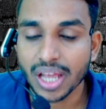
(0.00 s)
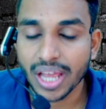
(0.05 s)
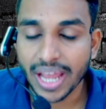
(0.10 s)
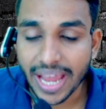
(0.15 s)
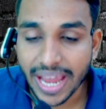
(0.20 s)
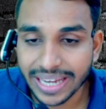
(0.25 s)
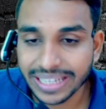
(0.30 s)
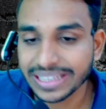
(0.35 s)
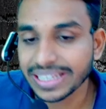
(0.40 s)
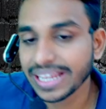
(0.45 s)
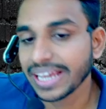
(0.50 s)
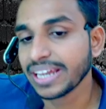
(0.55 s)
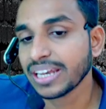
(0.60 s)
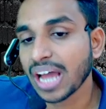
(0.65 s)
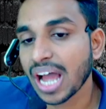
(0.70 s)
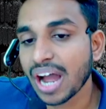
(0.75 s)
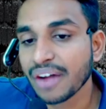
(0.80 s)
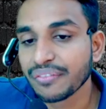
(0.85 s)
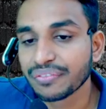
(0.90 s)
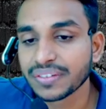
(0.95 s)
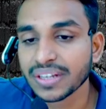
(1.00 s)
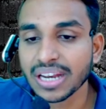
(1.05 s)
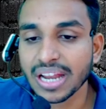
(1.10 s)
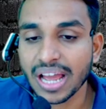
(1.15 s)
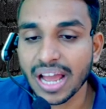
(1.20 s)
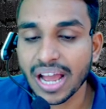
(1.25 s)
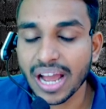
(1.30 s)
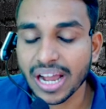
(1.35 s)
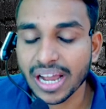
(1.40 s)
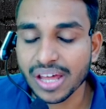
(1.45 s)
And then after
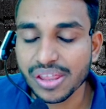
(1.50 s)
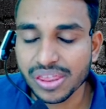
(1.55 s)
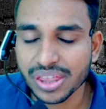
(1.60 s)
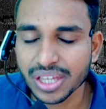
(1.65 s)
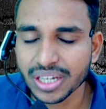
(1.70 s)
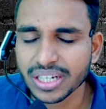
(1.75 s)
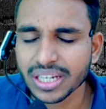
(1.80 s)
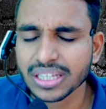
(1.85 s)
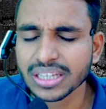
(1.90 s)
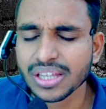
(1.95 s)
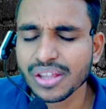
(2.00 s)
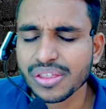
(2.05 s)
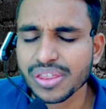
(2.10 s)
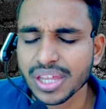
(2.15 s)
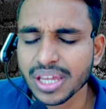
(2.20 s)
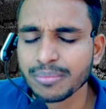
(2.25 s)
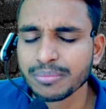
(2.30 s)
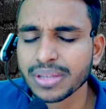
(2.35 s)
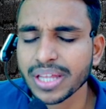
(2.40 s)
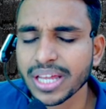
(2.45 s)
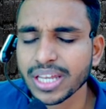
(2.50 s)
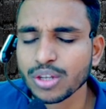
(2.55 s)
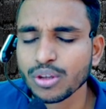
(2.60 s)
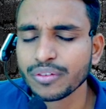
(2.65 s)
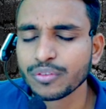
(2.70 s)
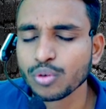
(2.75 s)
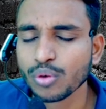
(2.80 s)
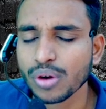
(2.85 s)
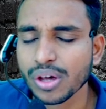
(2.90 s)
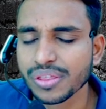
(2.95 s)
considering the same, then you
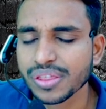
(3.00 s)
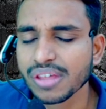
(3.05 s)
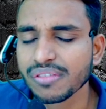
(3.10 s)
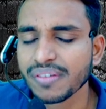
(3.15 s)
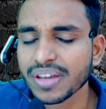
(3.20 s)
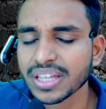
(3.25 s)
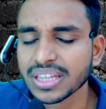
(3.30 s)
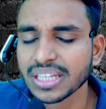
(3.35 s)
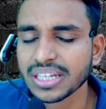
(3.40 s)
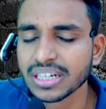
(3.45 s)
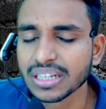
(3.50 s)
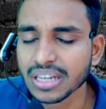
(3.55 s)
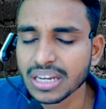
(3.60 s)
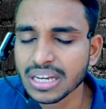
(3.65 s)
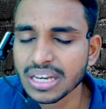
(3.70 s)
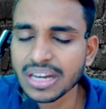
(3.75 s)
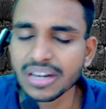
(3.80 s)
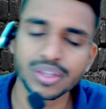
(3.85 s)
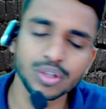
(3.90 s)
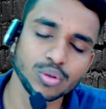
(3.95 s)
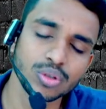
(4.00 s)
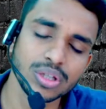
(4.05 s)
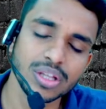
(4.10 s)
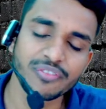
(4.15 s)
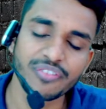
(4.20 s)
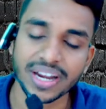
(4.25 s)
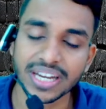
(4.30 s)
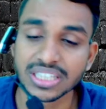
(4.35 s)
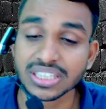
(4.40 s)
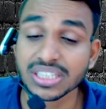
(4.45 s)
have to assess whether it relates to the
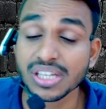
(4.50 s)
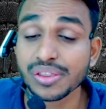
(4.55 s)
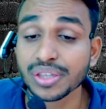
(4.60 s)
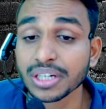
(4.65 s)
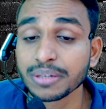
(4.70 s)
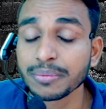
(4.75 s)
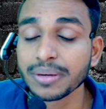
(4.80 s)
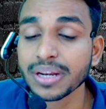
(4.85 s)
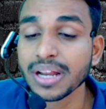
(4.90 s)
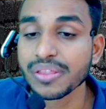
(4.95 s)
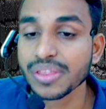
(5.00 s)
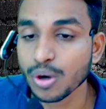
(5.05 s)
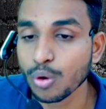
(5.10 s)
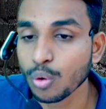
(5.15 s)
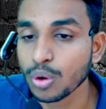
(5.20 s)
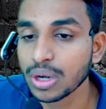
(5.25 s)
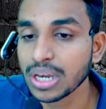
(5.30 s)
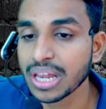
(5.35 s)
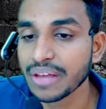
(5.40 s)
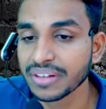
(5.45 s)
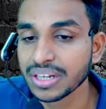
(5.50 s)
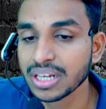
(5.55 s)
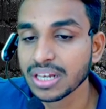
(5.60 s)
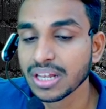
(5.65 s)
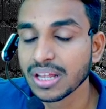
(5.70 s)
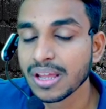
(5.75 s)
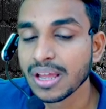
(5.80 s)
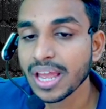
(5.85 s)
financial statement as a whole level.